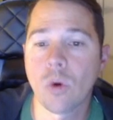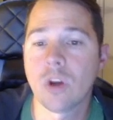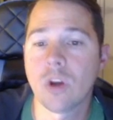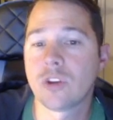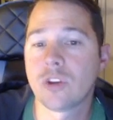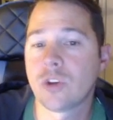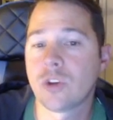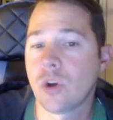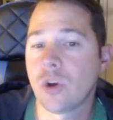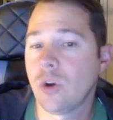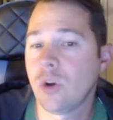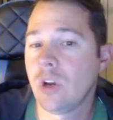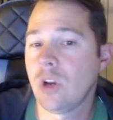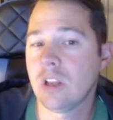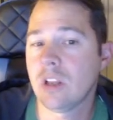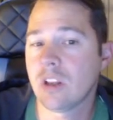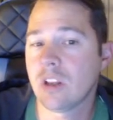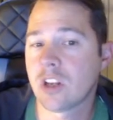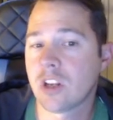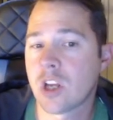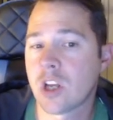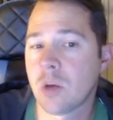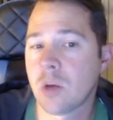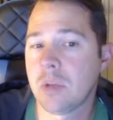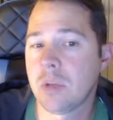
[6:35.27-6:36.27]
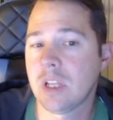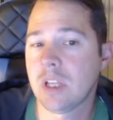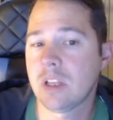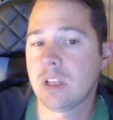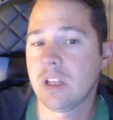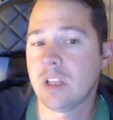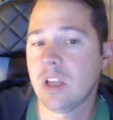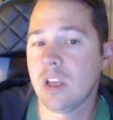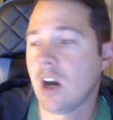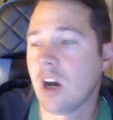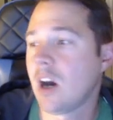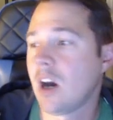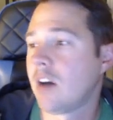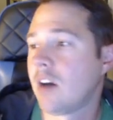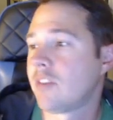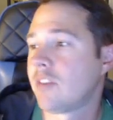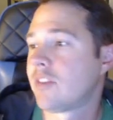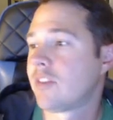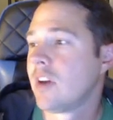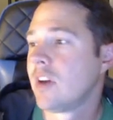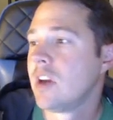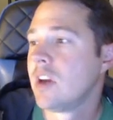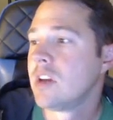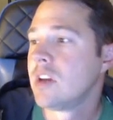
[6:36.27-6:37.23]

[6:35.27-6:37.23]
to turn it completely off.